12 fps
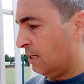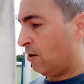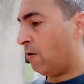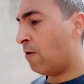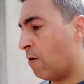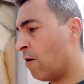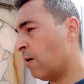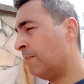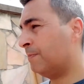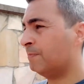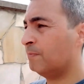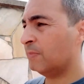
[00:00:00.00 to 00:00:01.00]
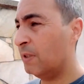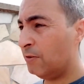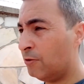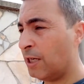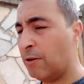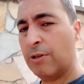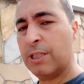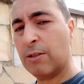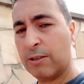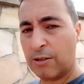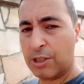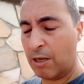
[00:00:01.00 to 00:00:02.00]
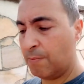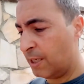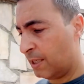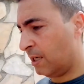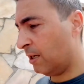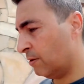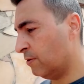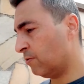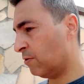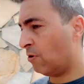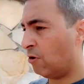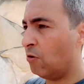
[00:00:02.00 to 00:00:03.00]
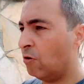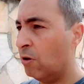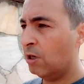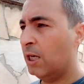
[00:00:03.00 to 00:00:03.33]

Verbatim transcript: or you can do this on social media you go